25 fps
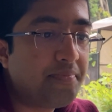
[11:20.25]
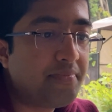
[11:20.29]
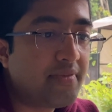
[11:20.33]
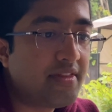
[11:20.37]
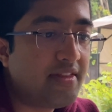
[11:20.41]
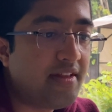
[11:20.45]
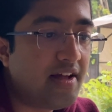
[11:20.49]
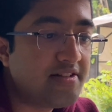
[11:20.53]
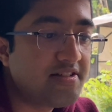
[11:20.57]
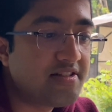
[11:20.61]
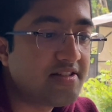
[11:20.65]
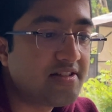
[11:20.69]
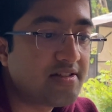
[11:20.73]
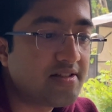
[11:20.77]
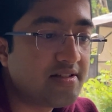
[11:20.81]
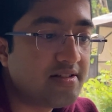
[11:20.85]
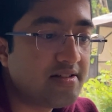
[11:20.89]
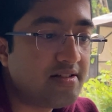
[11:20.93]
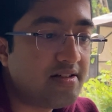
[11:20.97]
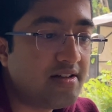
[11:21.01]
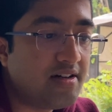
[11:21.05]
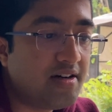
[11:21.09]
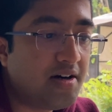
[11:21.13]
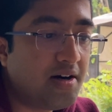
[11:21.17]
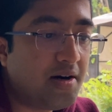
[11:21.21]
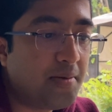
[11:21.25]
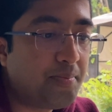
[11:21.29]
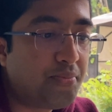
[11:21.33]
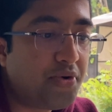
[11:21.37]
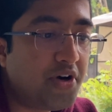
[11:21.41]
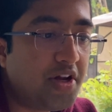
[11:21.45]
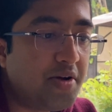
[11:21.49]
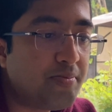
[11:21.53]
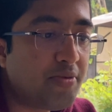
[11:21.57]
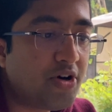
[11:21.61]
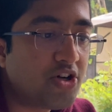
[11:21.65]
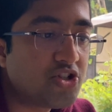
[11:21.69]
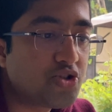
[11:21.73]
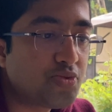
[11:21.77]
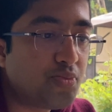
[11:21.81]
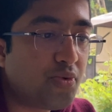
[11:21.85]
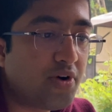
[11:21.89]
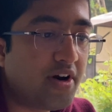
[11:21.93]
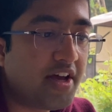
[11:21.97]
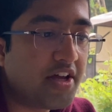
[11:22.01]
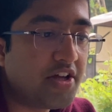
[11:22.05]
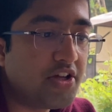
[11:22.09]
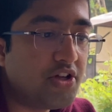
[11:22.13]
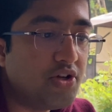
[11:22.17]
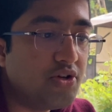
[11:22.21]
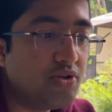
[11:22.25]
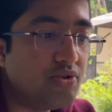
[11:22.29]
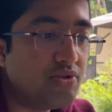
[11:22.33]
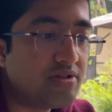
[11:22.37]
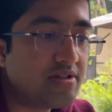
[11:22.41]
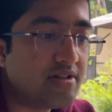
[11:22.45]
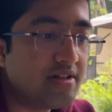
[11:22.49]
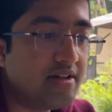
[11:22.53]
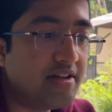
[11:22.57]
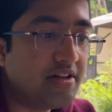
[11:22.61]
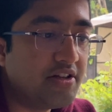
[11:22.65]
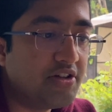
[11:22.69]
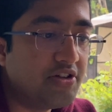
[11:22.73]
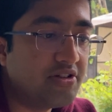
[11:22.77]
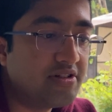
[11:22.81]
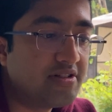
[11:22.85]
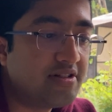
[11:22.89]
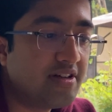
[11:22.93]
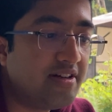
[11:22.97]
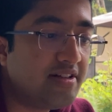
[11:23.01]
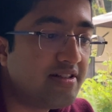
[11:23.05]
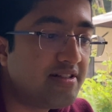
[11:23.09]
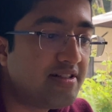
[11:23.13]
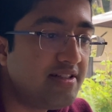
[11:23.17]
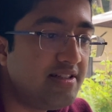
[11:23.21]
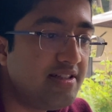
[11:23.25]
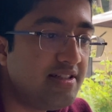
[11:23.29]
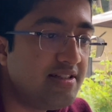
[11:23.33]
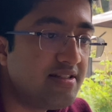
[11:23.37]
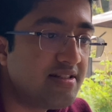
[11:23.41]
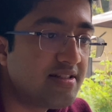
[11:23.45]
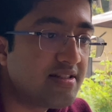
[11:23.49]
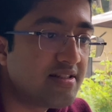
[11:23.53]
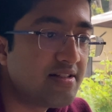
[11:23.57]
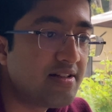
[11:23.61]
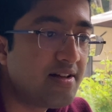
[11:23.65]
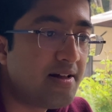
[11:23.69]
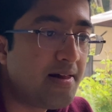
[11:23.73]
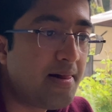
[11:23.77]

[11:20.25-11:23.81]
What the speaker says: That's pretty much what I use in utilities.